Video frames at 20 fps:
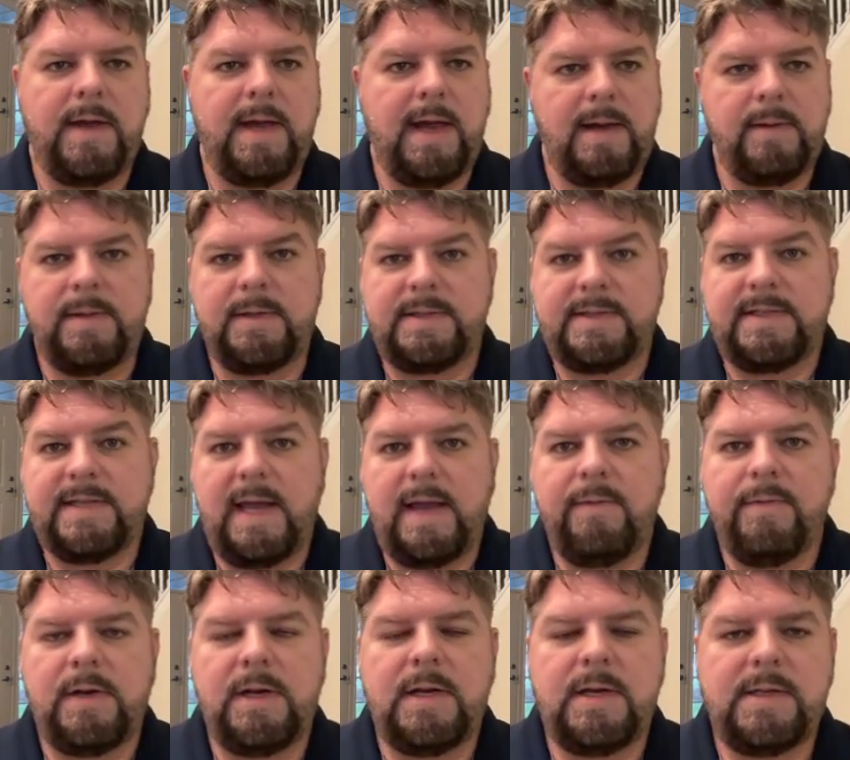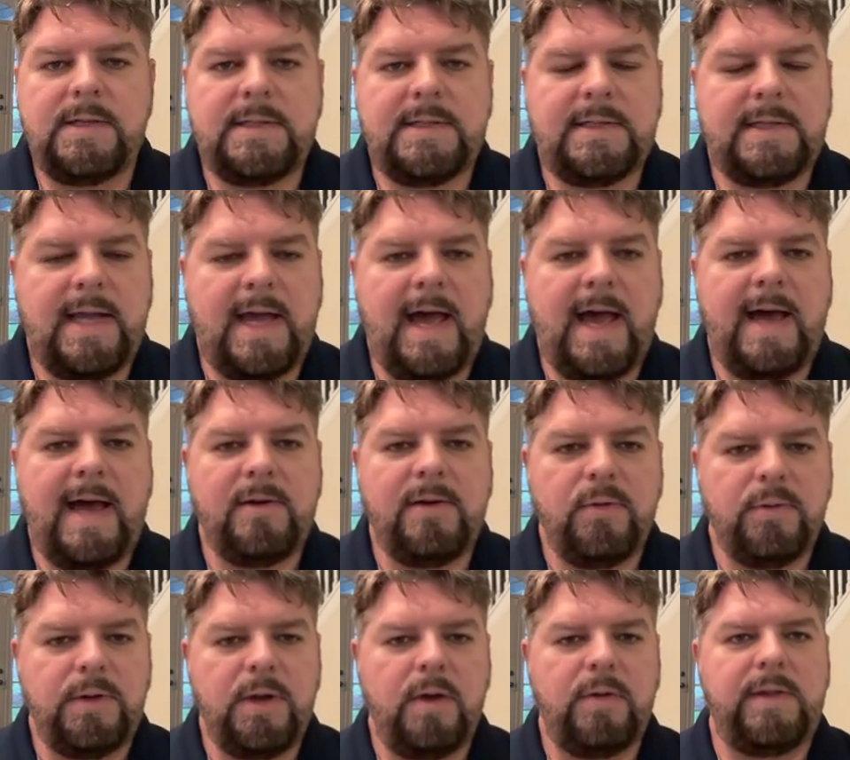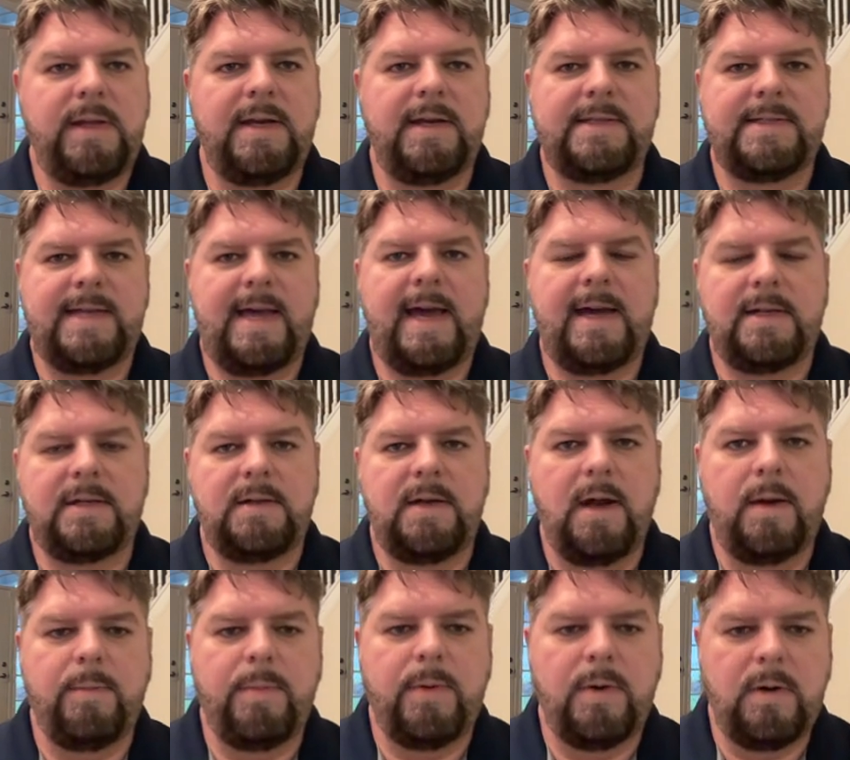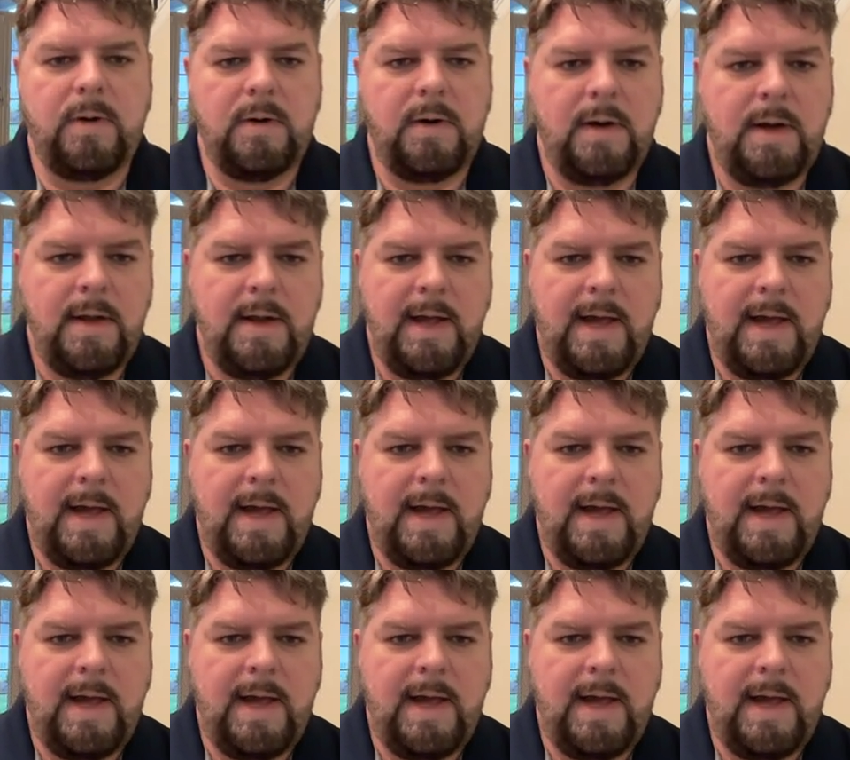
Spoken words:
It's saving us. I don't know the exact number.